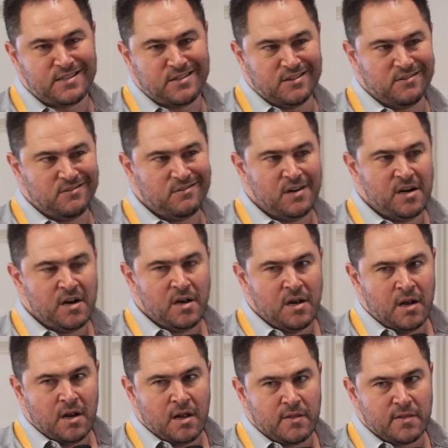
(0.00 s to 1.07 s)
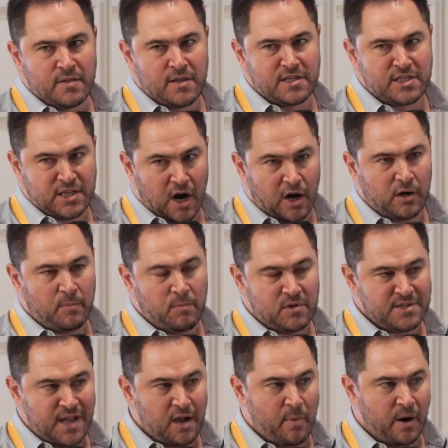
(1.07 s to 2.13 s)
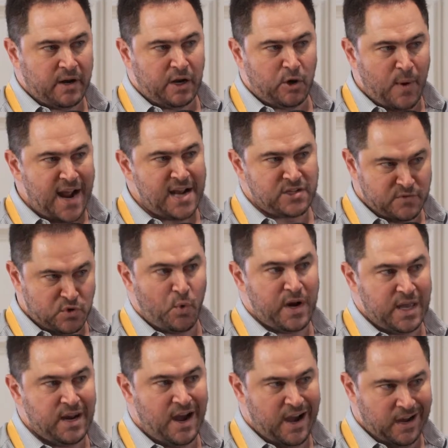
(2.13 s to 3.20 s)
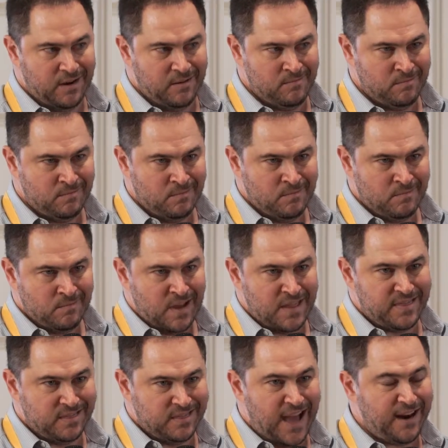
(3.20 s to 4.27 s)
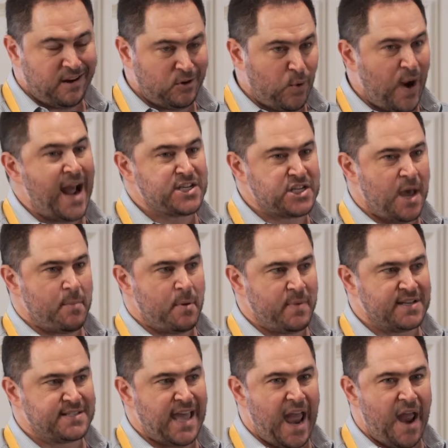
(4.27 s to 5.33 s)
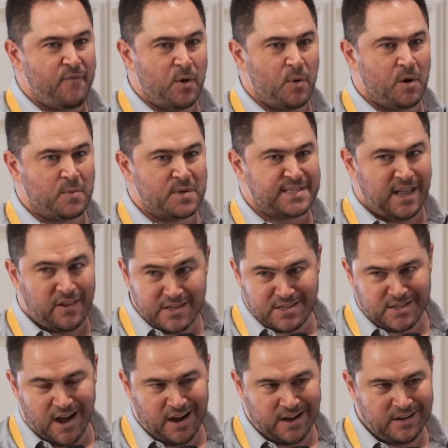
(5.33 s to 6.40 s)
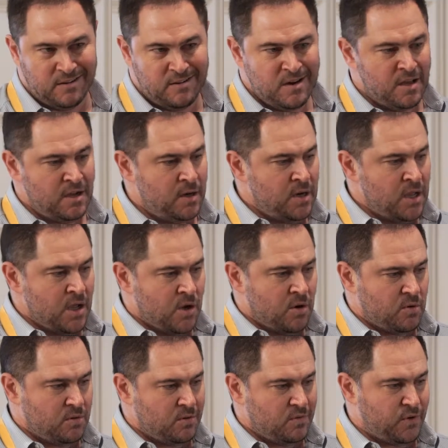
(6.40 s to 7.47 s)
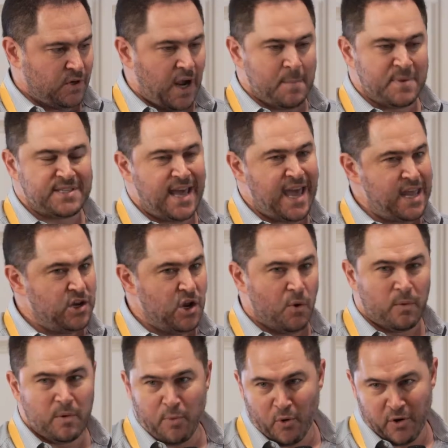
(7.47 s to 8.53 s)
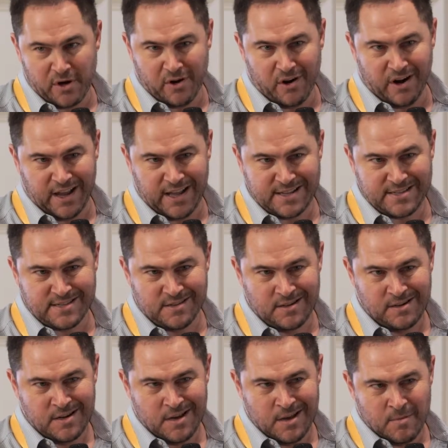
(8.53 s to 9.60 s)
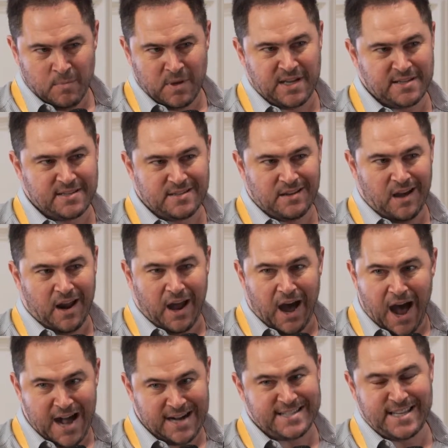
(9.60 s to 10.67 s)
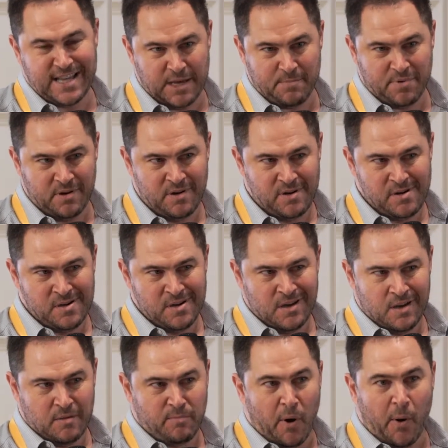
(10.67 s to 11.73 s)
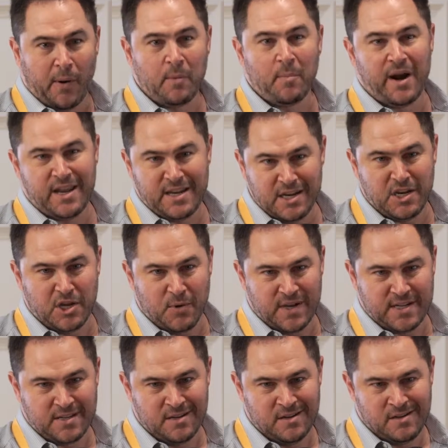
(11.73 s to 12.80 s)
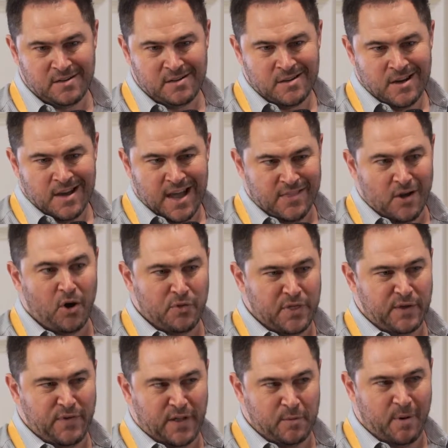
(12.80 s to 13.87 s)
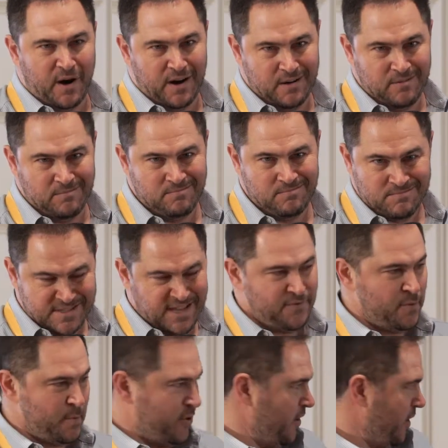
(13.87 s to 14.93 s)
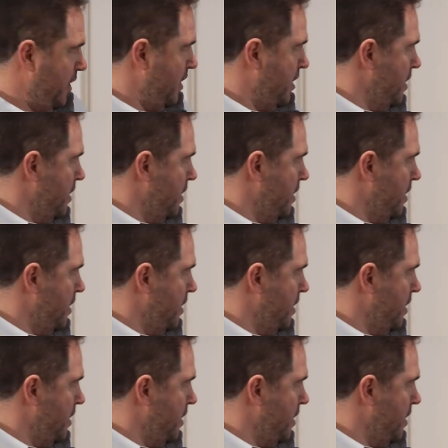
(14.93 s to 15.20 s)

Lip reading: to the stock market crash of 29. And that crash happened because everyone was selling stock for companies that had no reported earnings because on a hot tip, borrowing money to do it, and the whole thing fell apart. Sound familiar?